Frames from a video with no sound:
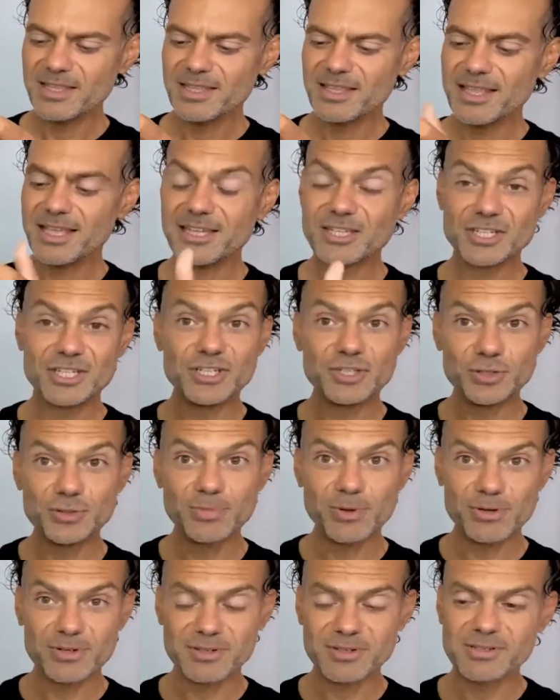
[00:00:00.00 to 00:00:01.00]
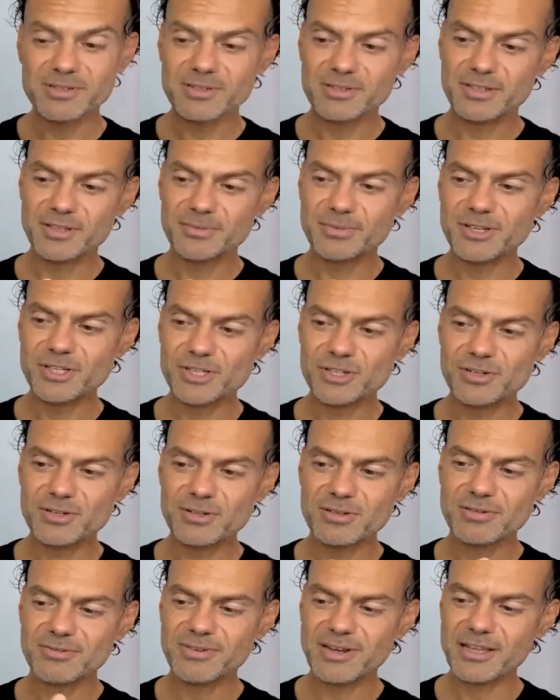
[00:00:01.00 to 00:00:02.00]
Actually, two bottles the
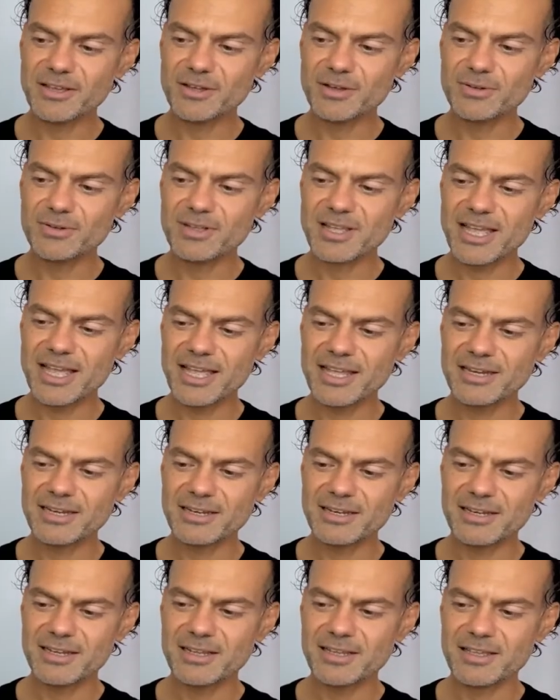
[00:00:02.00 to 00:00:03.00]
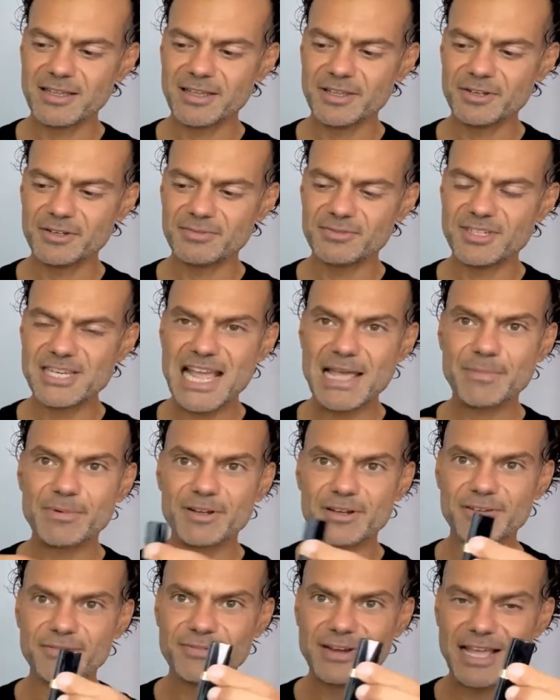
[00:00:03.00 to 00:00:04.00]
original flacon and a kind of
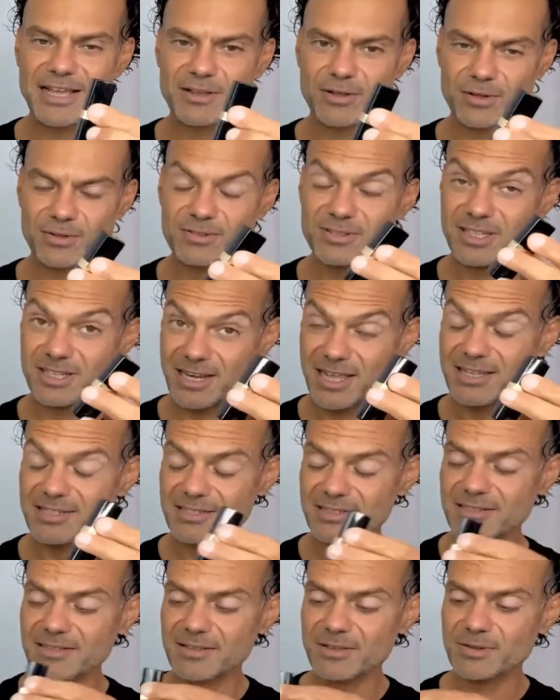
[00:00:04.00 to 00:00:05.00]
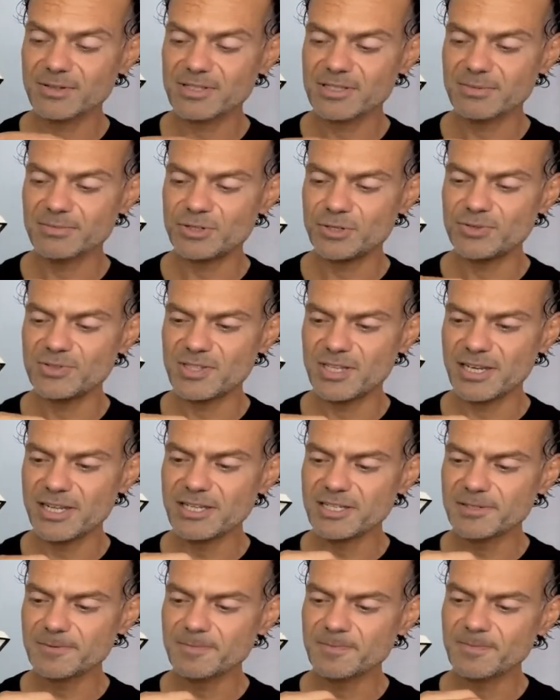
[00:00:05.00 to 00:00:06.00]
dabber flacon that has got some juice in
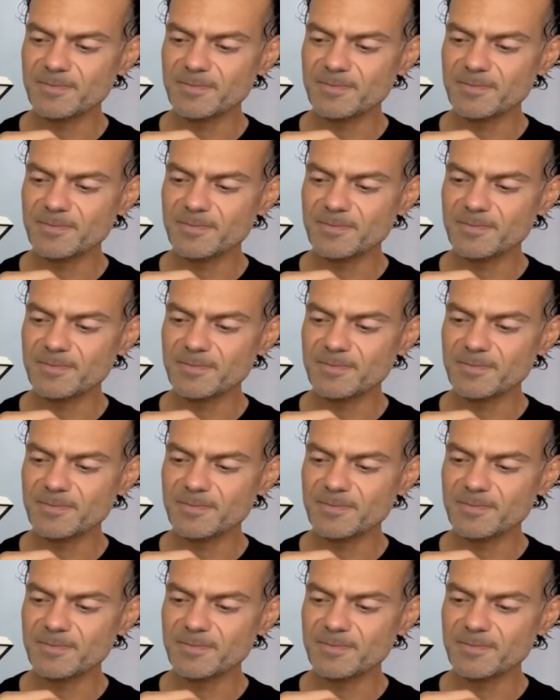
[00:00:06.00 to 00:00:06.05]
it.